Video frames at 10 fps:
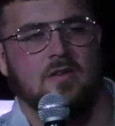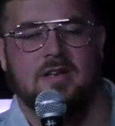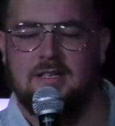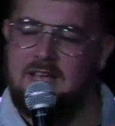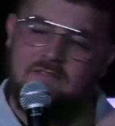"Look,
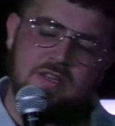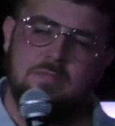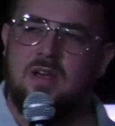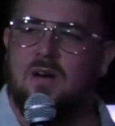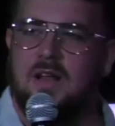give it to
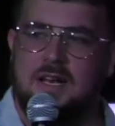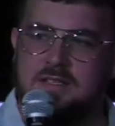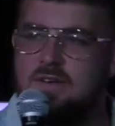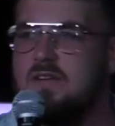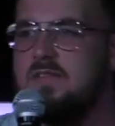me all, I
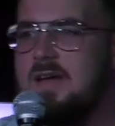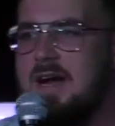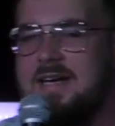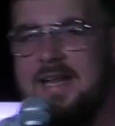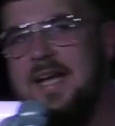deserve it."
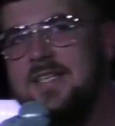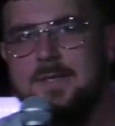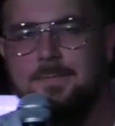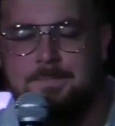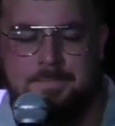And he takes it.